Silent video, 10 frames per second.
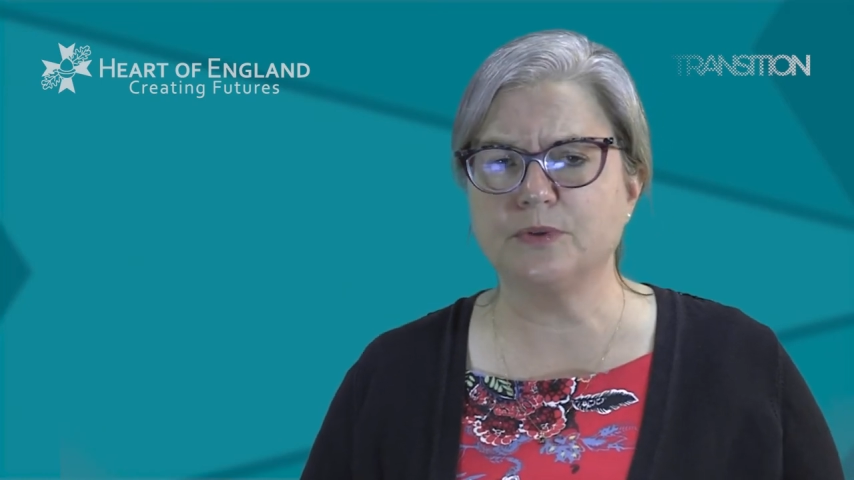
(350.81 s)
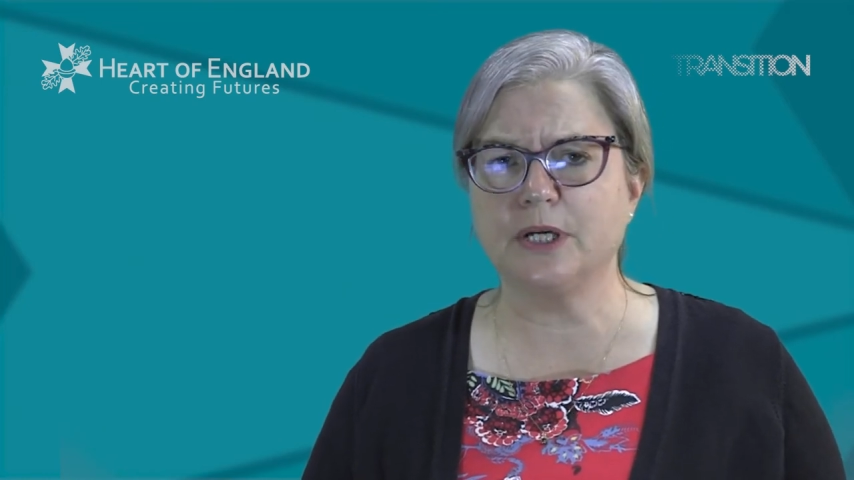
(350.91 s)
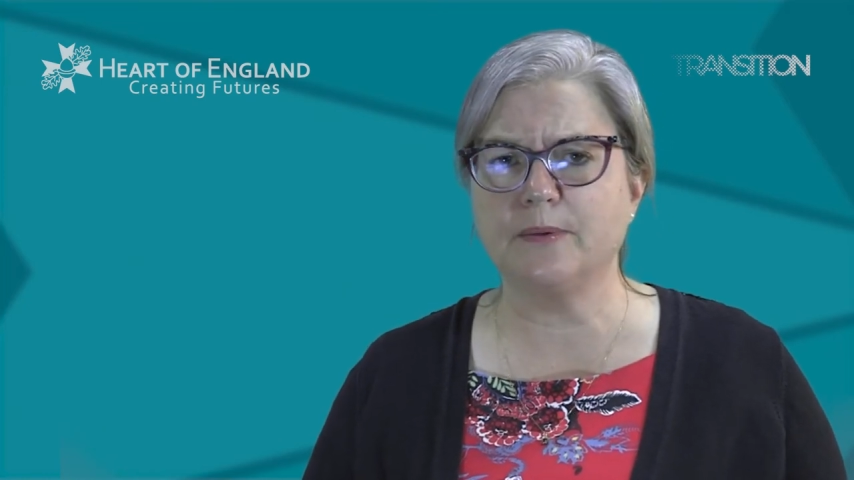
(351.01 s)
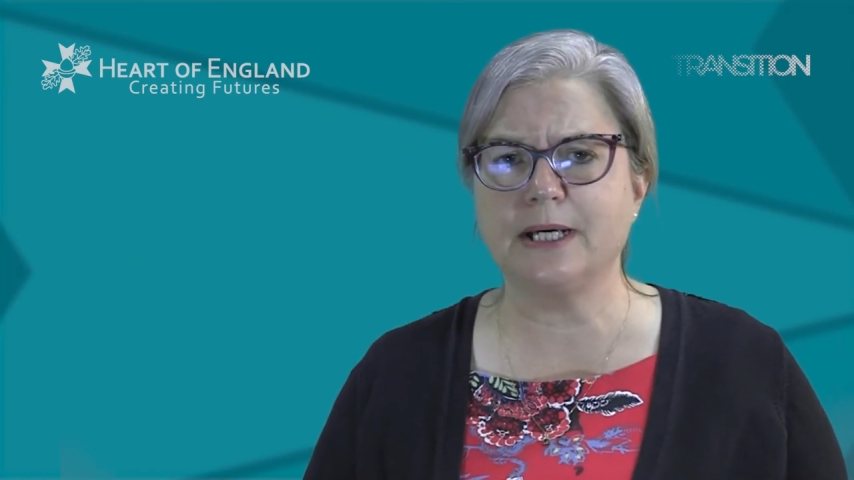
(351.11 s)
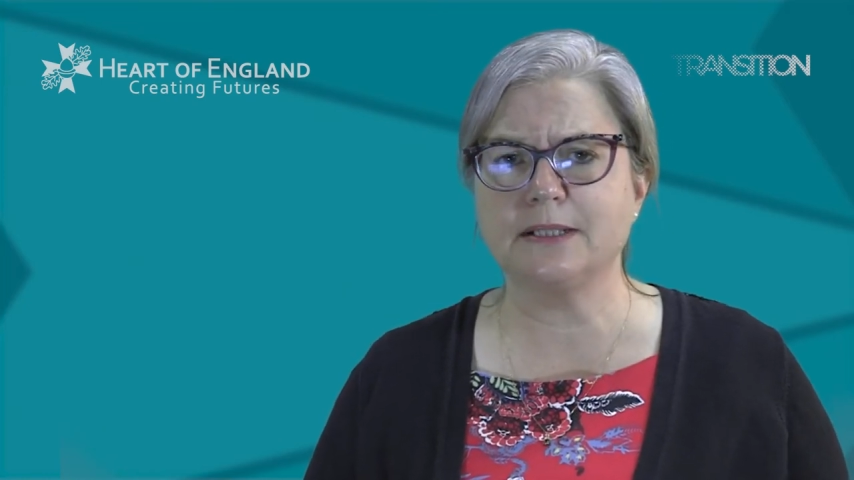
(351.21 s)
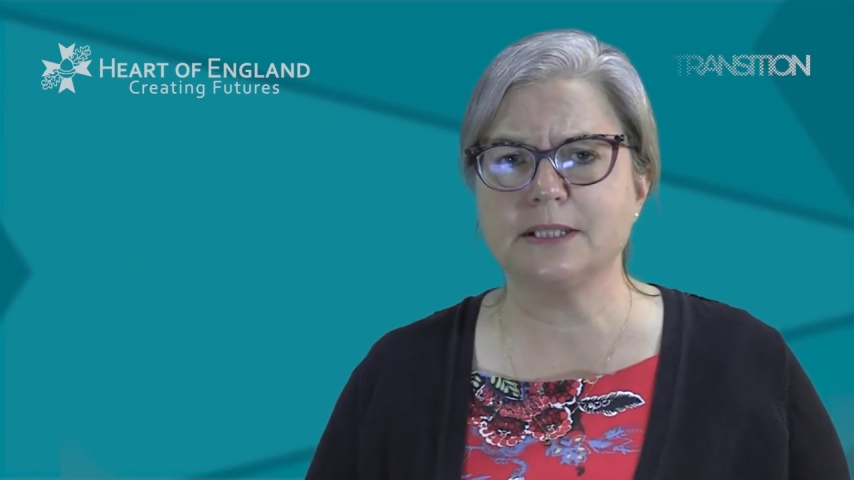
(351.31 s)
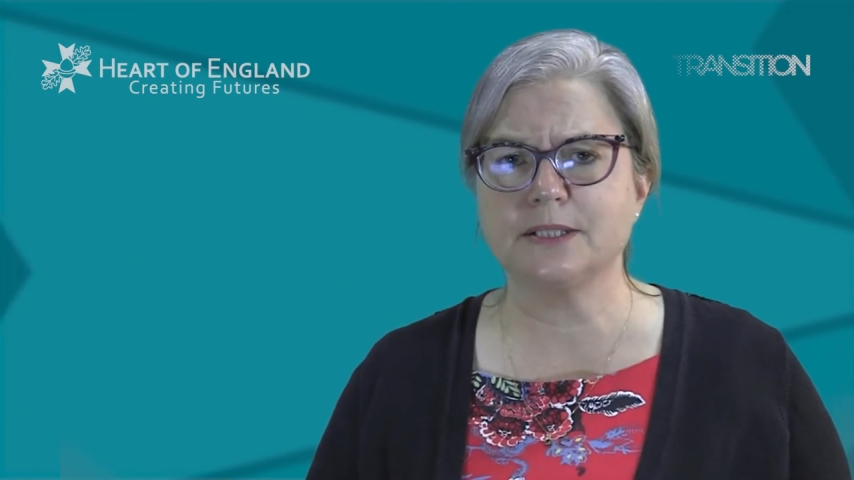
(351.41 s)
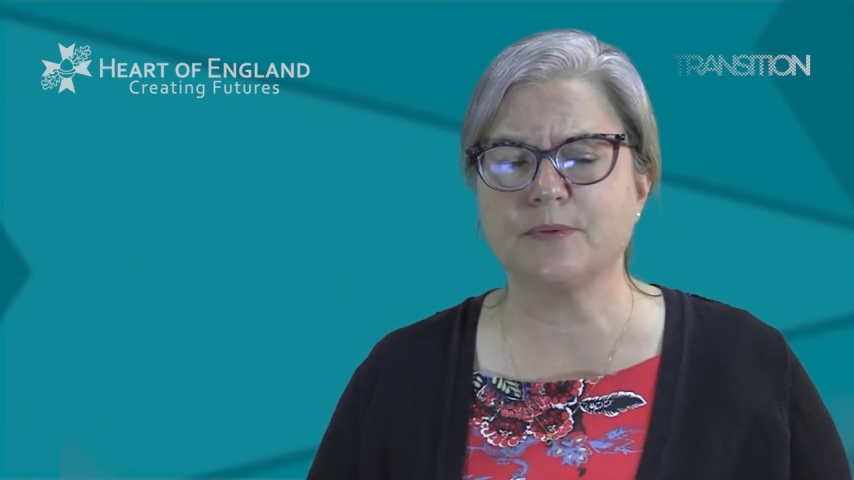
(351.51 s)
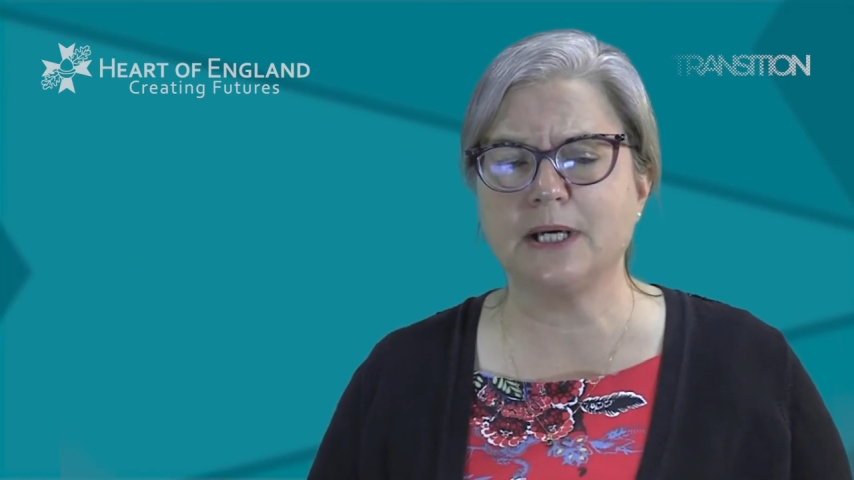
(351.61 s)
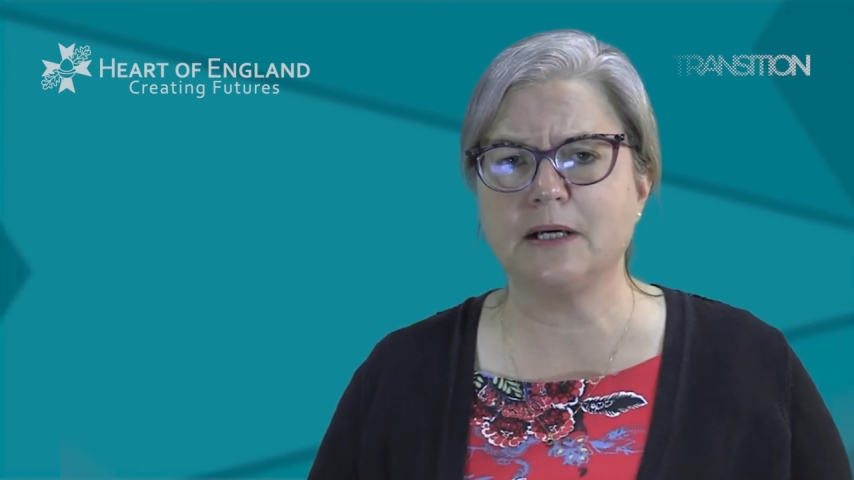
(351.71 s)
will go out
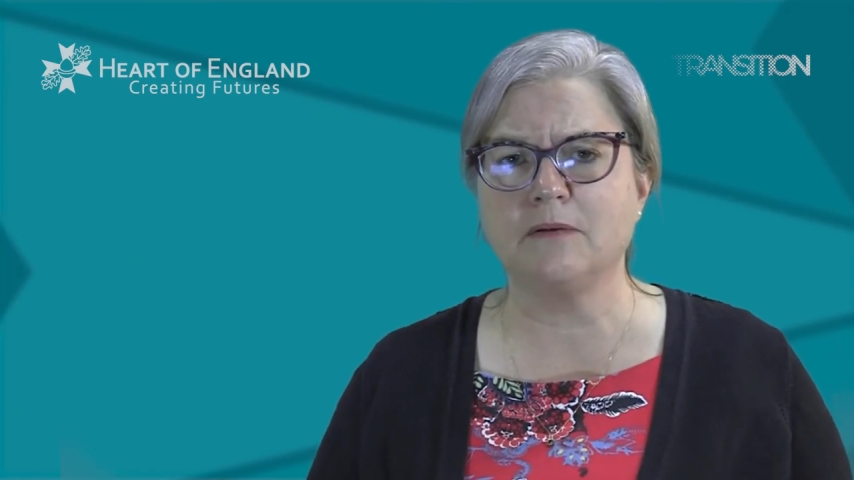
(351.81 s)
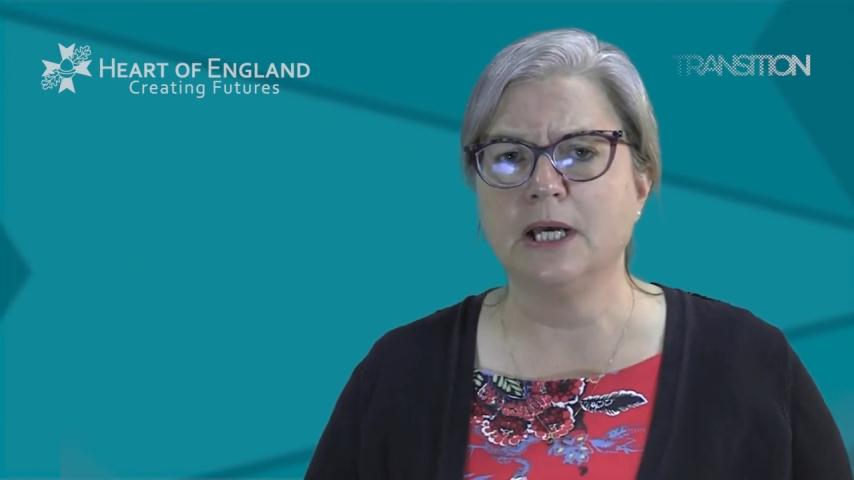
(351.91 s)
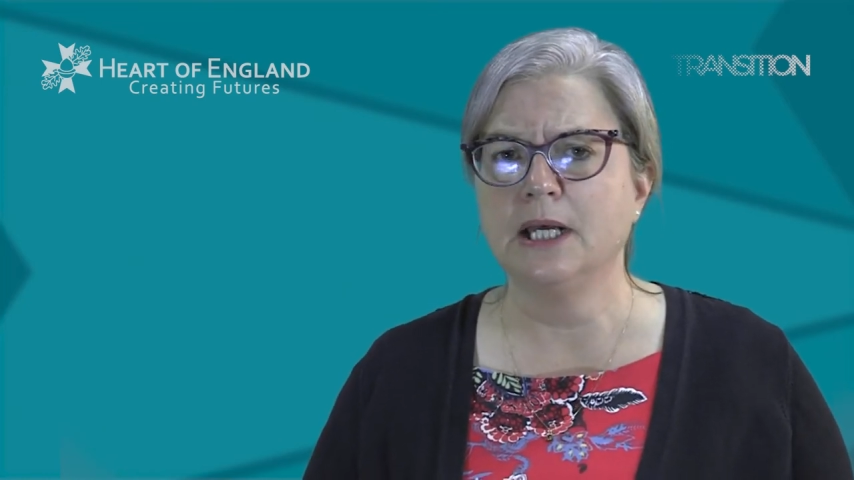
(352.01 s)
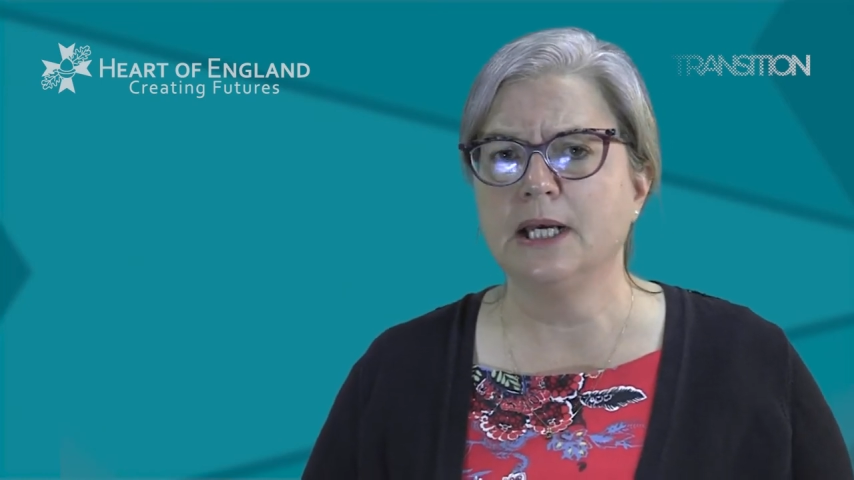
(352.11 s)
as well